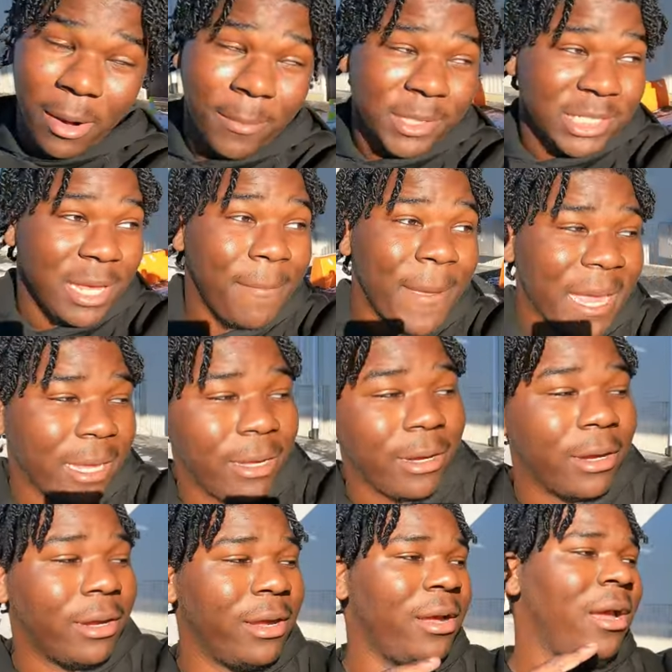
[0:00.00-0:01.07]
I'm gonna sit back
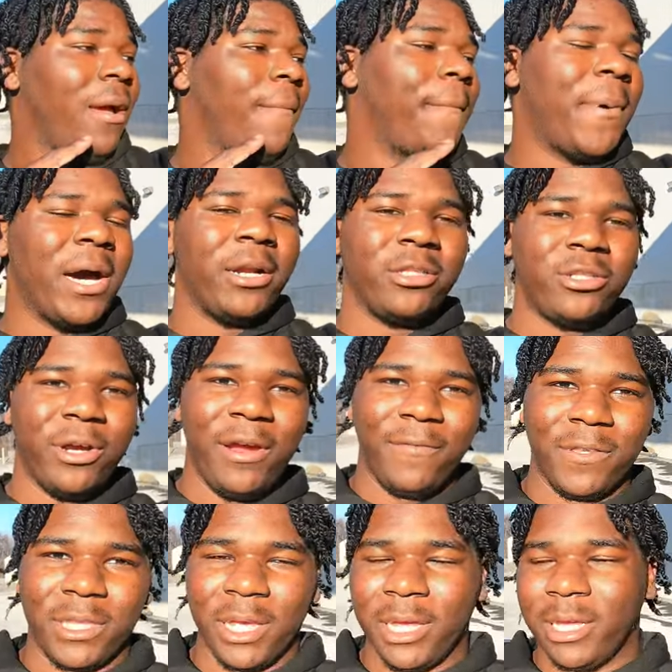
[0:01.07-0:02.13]
here, monitor
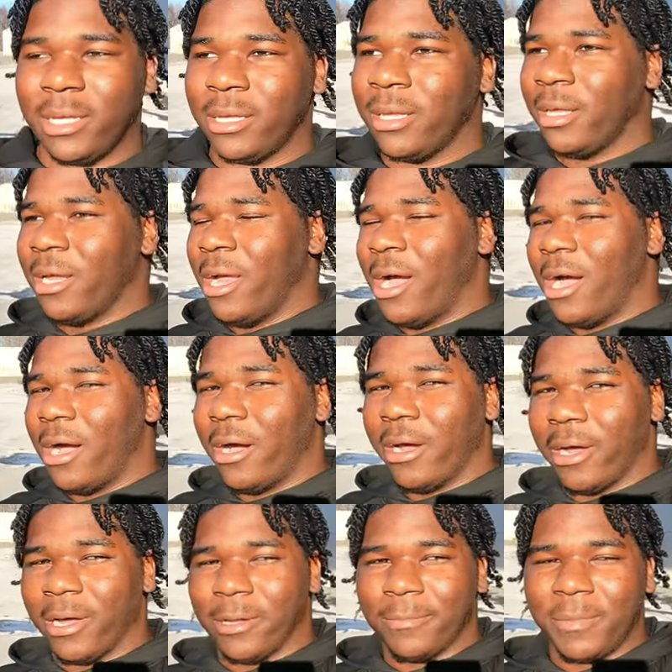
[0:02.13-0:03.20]
everything.
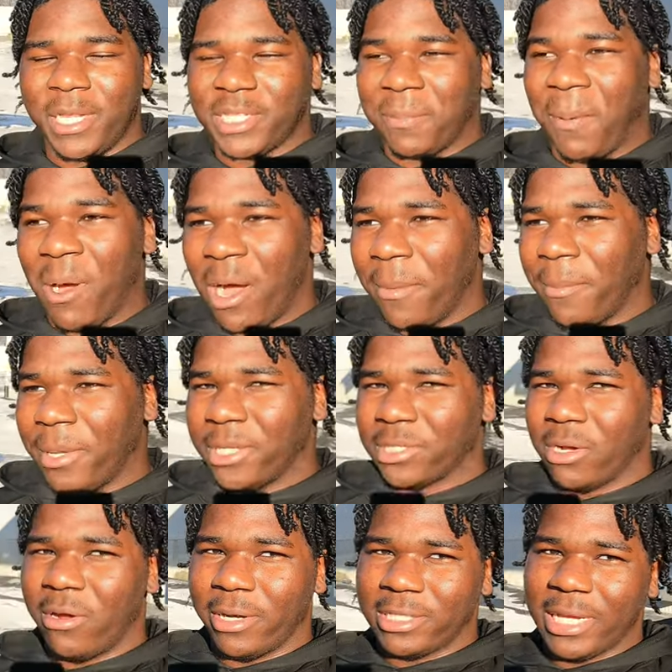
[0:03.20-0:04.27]
Uh, this pump is
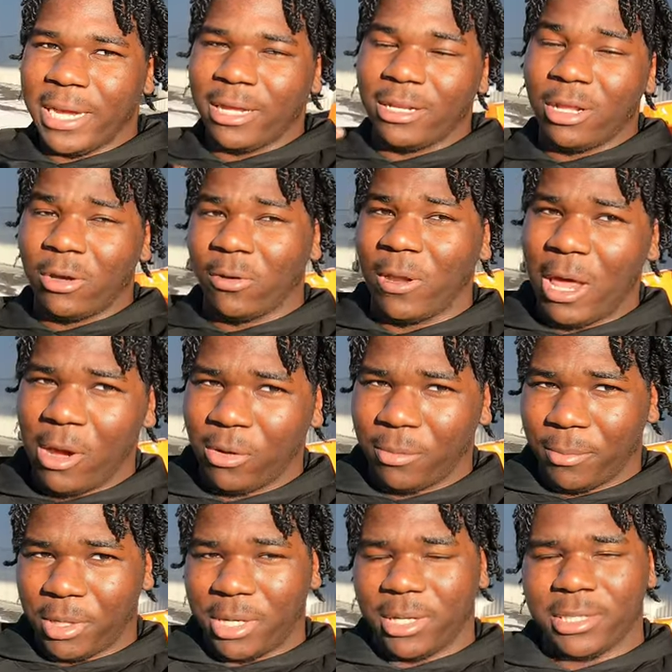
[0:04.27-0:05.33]
gonna take a little longer
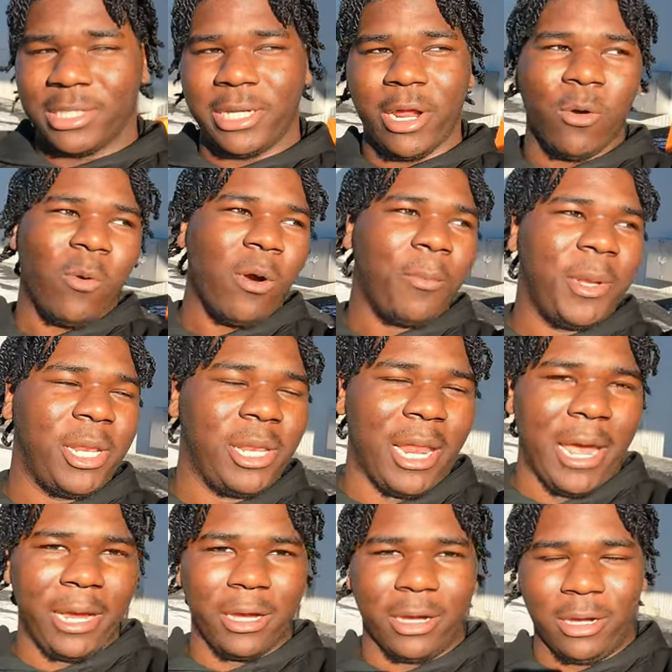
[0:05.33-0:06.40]
because he don't want me to
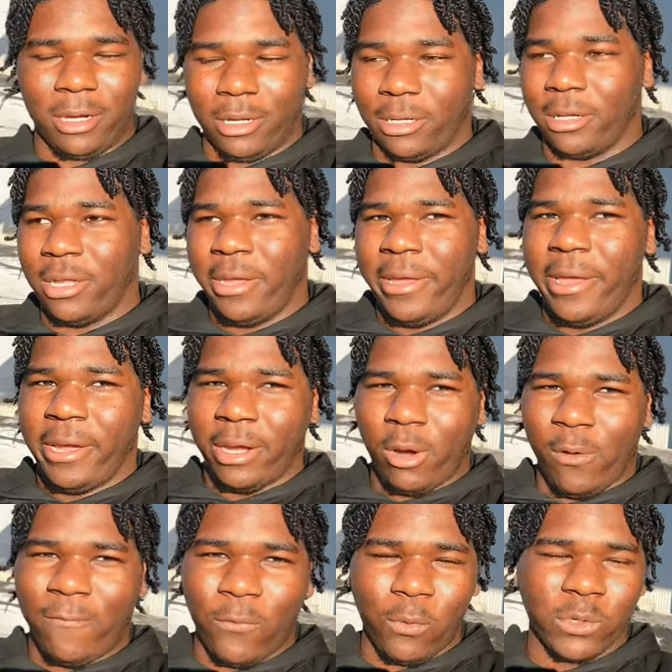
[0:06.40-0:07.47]
like uh,
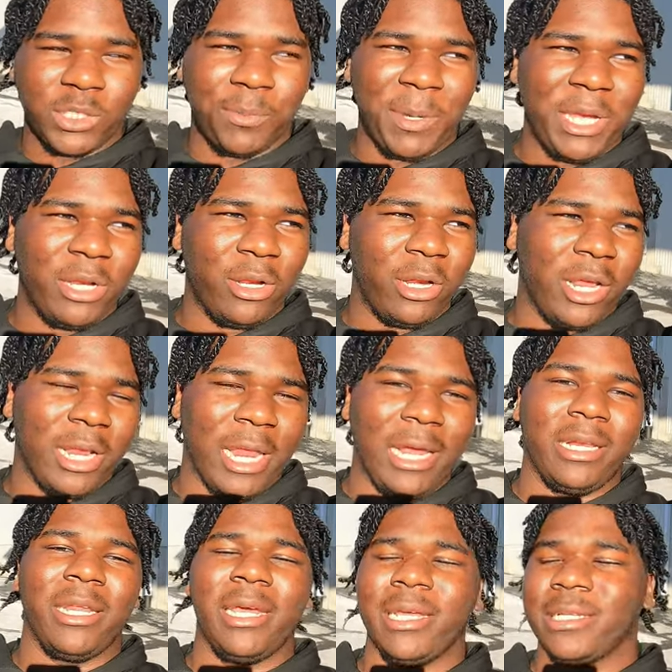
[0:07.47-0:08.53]
go full speed or nothing
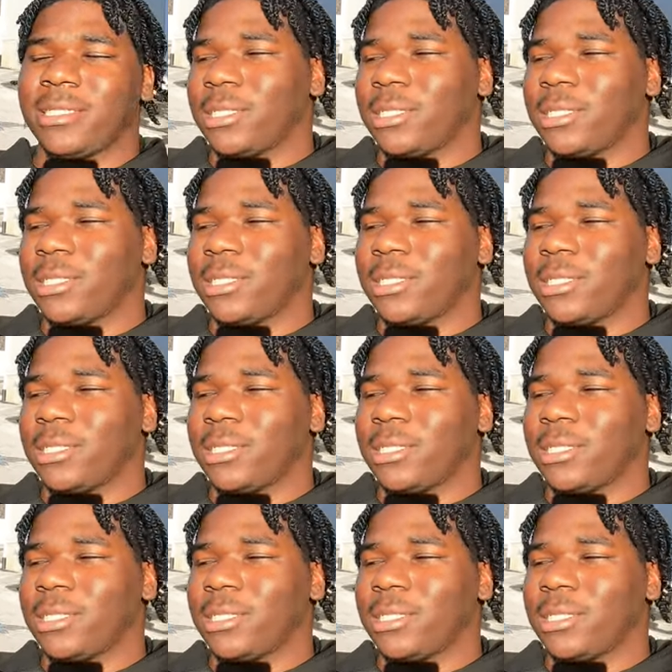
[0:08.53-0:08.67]
like that.